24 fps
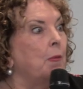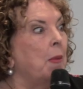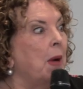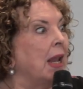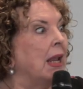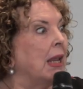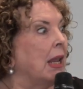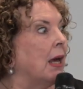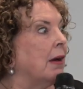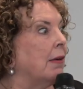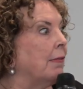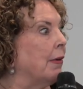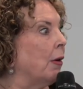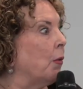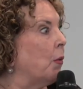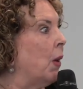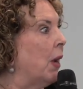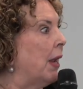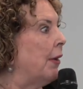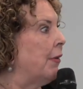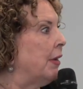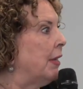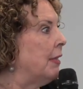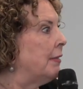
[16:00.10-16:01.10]
my lover.
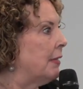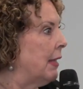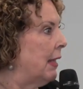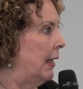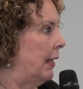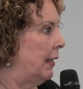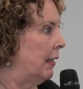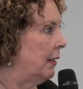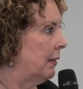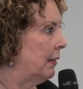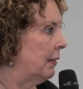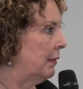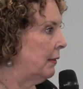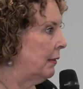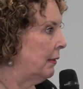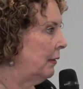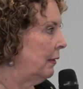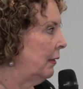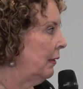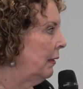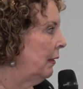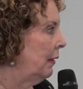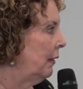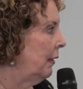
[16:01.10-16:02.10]
Where is he?
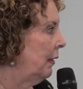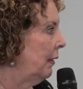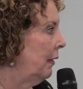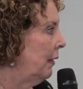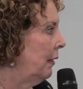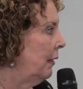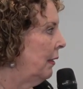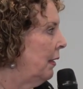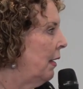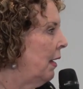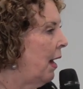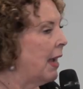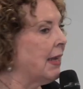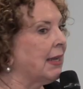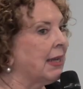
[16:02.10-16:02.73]
I